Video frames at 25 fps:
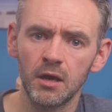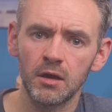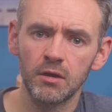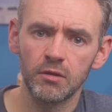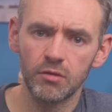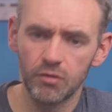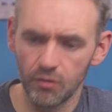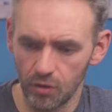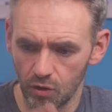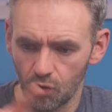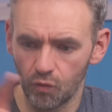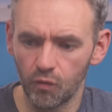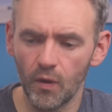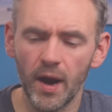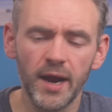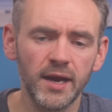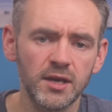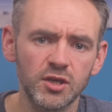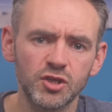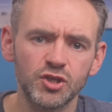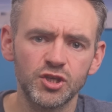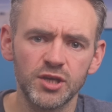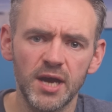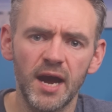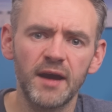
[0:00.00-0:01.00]
the
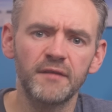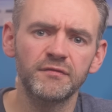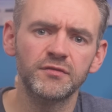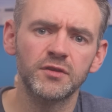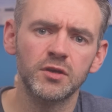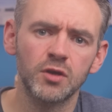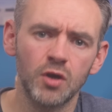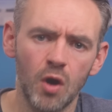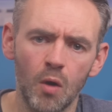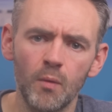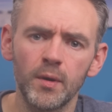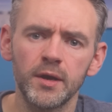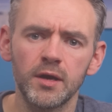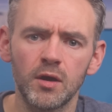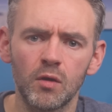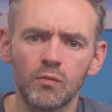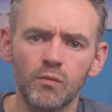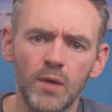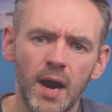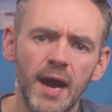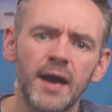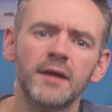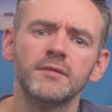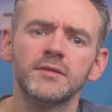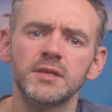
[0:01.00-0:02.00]
crankshaft going
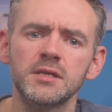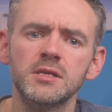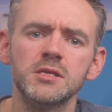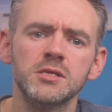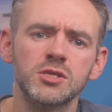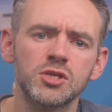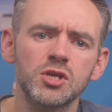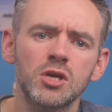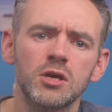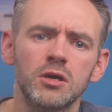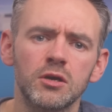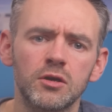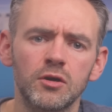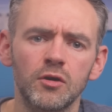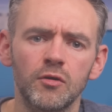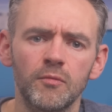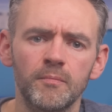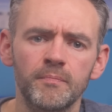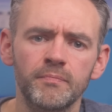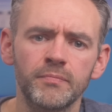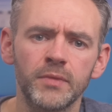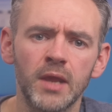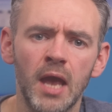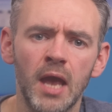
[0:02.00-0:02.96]
around in a circle.